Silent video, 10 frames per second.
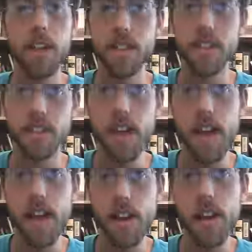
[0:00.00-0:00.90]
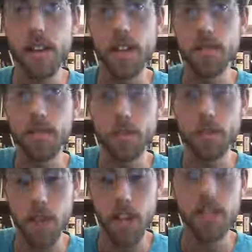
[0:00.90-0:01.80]
I think it's an add 9 of some
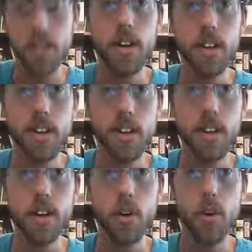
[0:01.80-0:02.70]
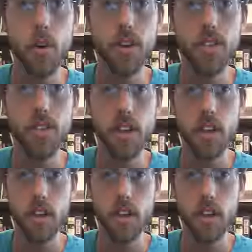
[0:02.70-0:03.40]
kind on the chord C.